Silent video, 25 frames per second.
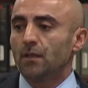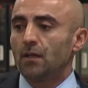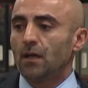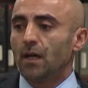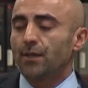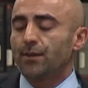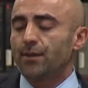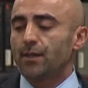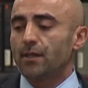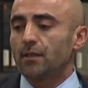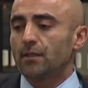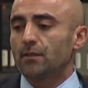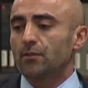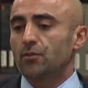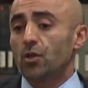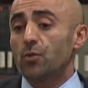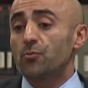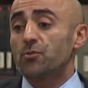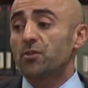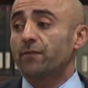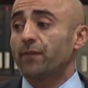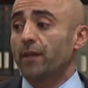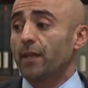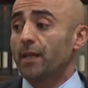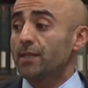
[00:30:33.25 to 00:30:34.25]
I think in
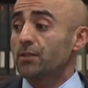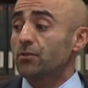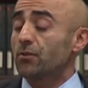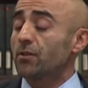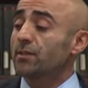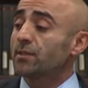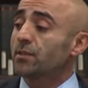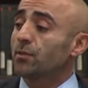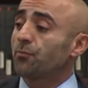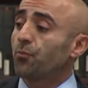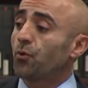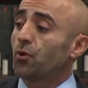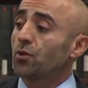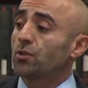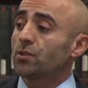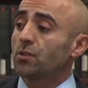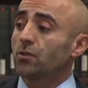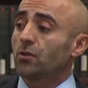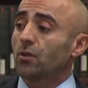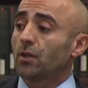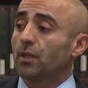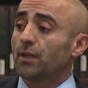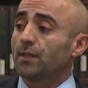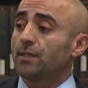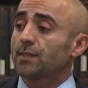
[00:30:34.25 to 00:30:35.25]
terms of electoral support,
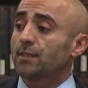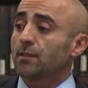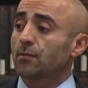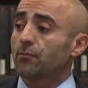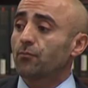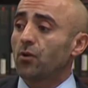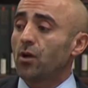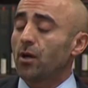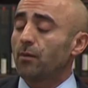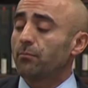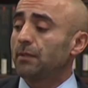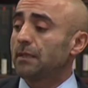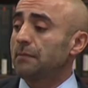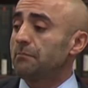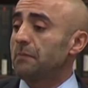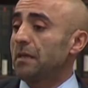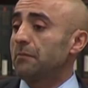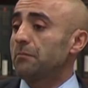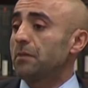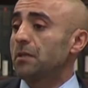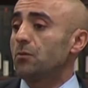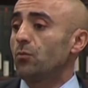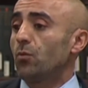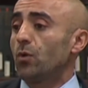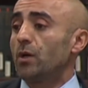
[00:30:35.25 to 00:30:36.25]
the Gulenists are probably
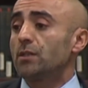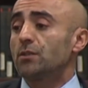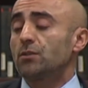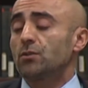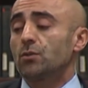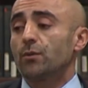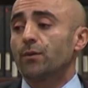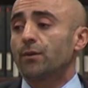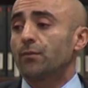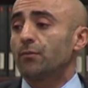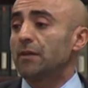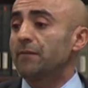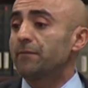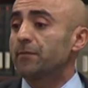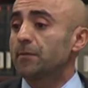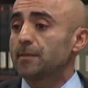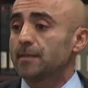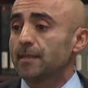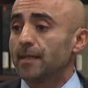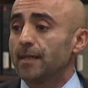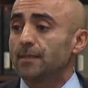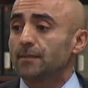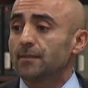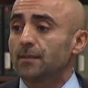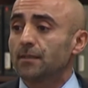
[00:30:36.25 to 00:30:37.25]
maybe one, two, three
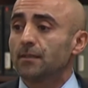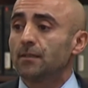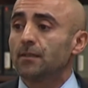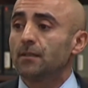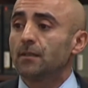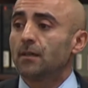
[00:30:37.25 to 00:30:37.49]
percent,